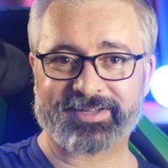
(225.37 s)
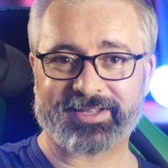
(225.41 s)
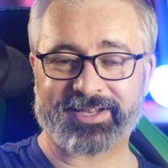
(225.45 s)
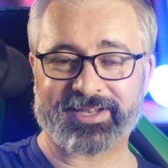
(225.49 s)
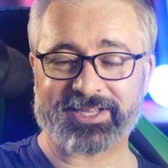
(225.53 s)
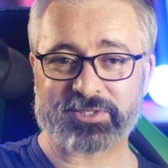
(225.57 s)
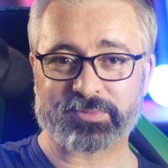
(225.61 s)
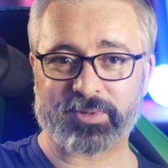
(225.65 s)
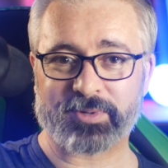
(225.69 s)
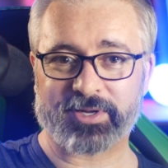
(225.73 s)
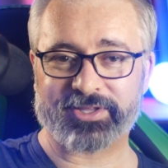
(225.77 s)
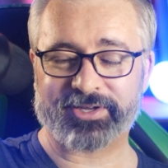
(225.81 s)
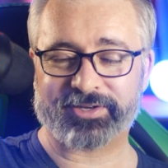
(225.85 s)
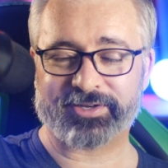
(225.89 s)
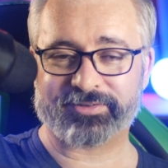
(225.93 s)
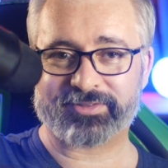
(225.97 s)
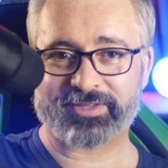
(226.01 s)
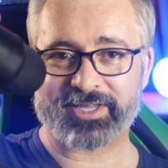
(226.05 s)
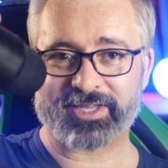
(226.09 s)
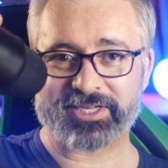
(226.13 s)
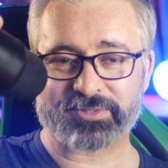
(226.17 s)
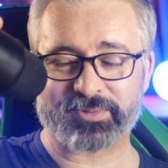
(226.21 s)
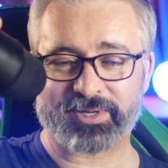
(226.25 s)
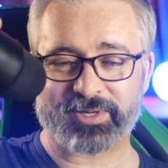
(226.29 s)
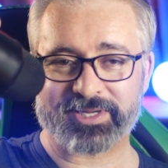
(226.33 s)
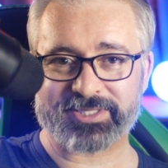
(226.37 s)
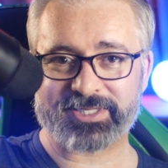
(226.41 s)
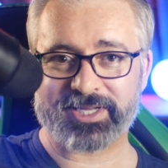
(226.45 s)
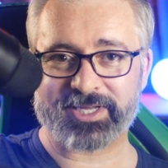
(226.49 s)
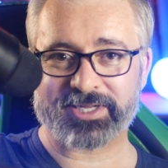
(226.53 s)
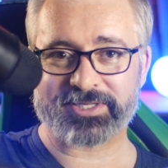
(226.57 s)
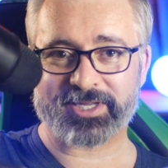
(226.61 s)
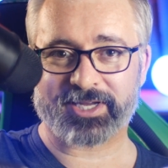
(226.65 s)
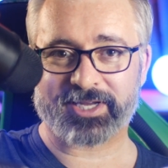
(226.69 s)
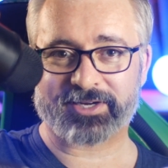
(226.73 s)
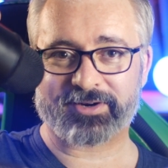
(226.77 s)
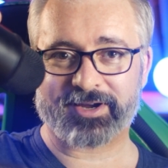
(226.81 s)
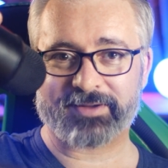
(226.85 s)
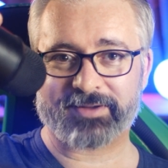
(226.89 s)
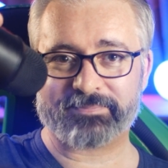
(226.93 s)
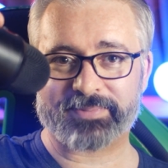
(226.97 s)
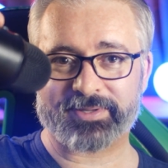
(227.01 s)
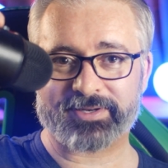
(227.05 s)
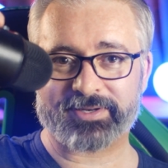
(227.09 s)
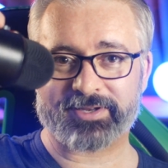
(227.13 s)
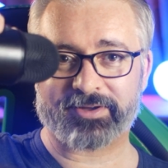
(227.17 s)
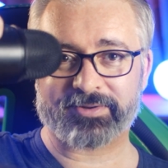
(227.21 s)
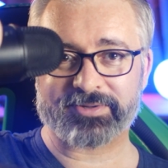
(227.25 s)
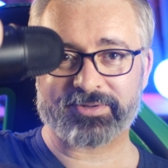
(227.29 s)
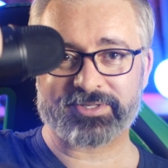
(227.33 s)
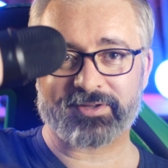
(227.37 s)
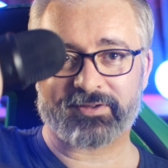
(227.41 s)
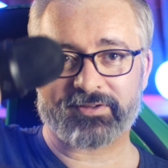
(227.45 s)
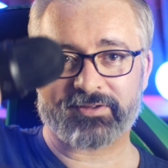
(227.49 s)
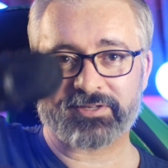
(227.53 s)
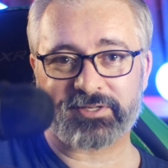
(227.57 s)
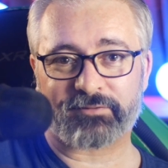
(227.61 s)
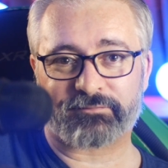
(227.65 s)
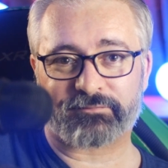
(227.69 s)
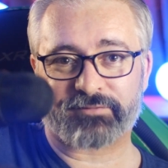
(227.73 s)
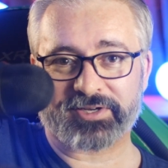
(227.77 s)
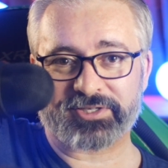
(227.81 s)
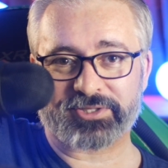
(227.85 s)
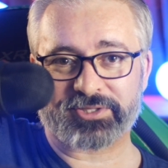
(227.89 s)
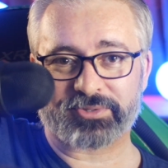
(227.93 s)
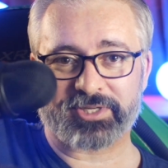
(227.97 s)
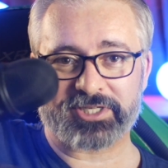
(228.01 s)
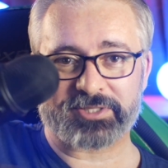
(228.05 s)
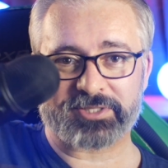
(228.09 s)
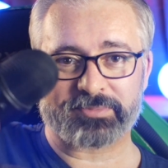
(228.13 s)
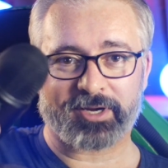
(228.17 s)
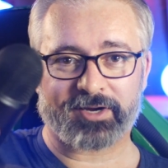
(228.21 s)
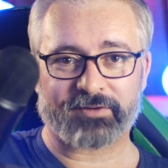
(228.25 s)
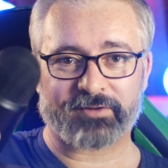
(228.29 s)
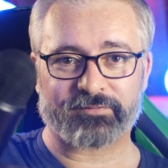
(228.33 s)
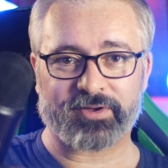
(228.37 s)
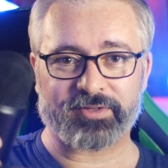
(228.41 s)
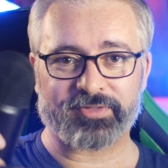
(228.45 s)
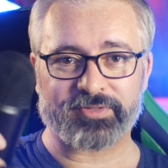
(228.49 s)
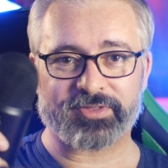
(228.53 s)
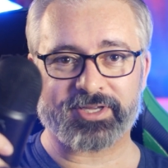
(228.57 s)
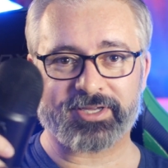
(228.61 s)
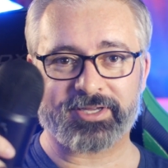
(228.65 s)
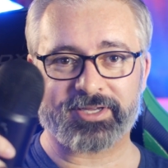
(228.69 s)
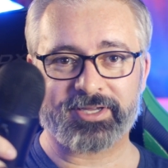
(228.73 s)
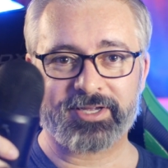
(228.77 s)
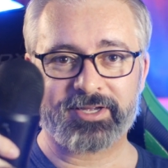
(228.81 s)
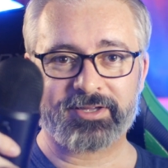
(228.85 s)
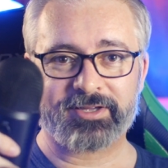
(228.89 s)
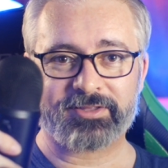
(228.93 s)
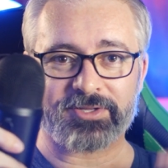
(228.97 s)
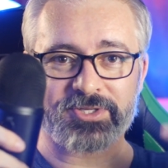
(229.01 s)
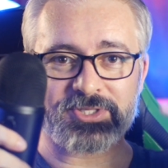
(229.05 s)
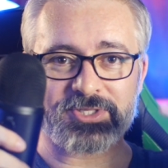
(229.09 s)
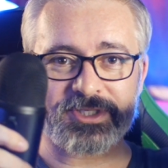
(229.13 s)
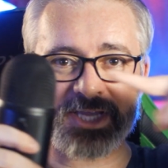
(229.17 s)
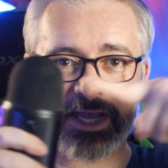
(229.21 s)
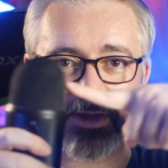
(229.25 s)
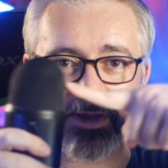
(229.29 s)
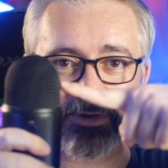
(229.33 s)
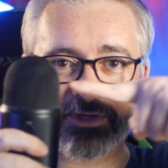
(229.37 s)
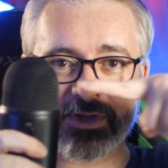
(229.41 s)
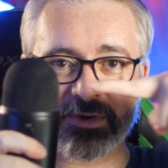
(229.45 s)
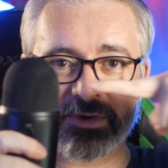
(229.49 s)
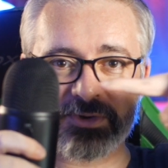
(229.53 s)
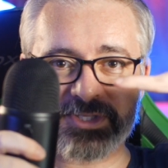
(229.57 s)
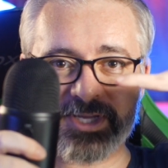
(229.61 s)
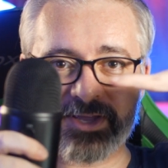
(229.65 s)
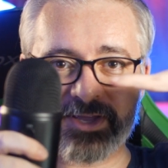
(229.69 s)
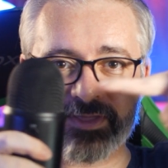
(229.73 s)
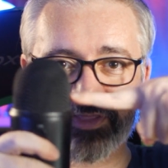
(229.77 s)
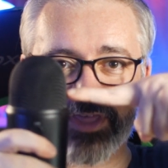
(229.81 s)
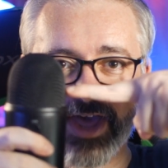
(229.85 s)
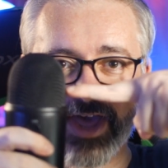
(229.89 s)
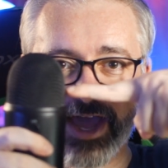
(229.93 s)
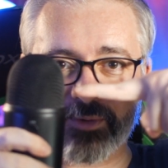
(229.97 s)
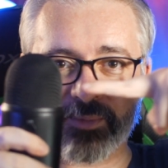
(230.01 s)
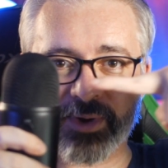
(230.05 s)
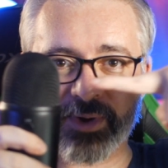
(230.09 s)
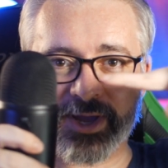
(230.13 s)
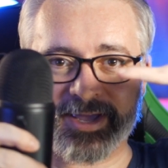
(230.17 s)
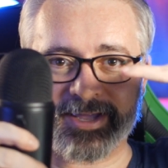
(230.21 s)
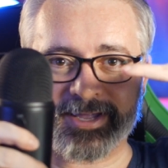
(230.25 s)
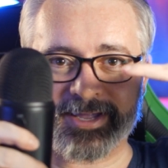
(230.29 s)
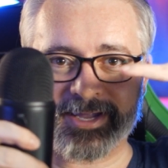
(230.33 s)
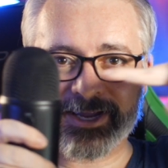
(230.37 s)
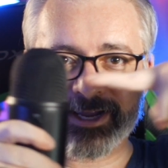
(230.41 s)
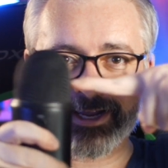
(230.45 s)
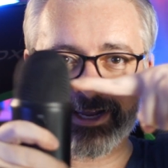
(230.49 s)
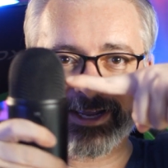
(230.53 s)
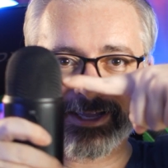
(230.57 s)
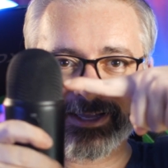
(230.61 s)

And that's why it sounds like crap. But no, it's a front address microphone. The sound goes in that way.